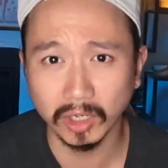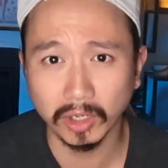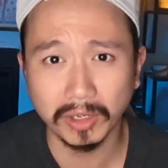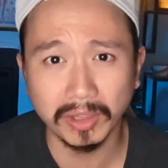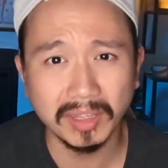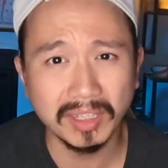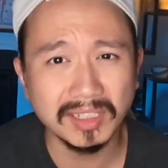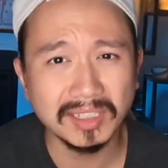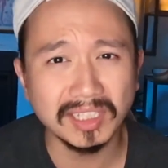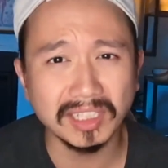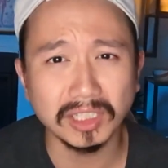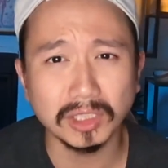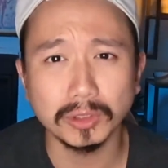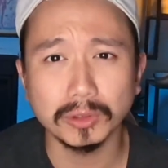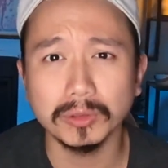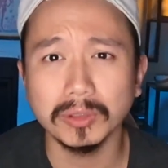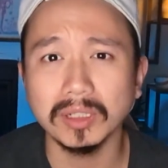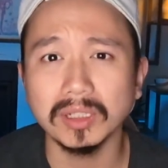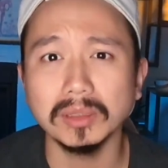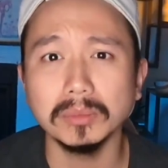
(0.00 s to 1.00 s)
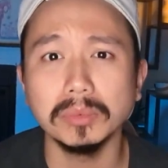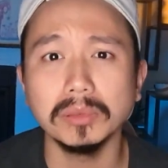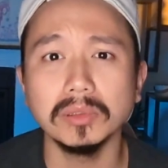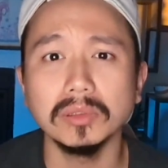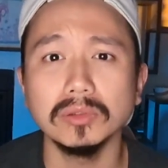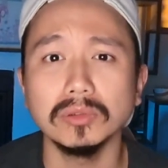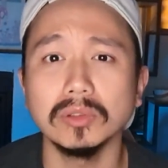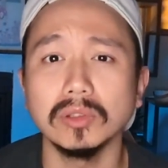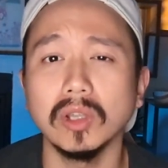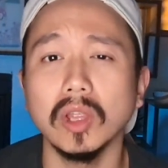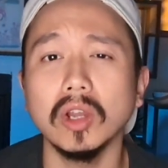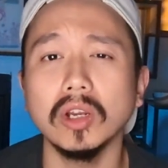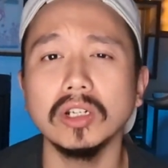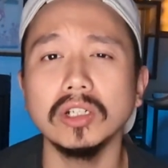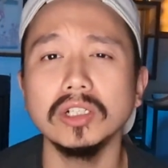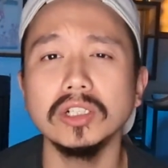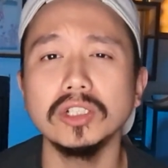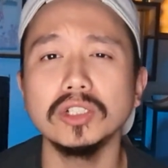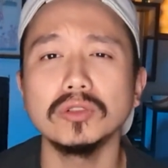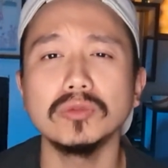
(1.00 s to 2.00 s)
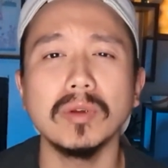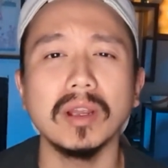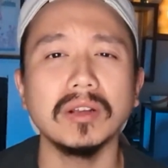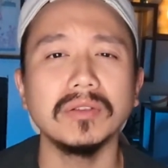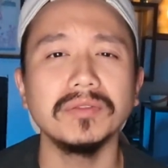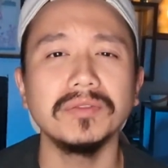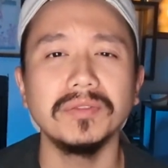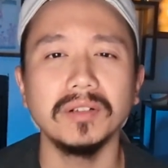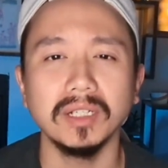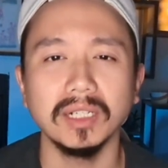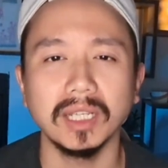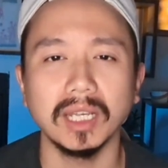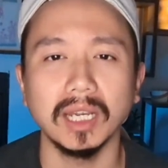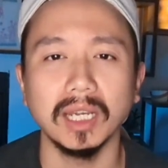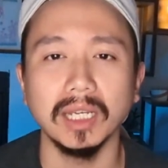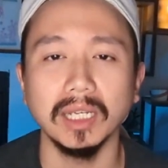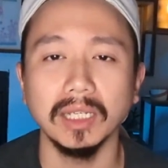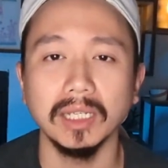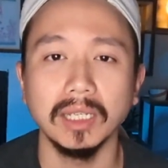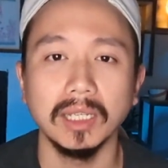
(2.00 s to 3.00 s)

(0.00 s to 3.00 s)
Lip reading: are these incredible large round fungi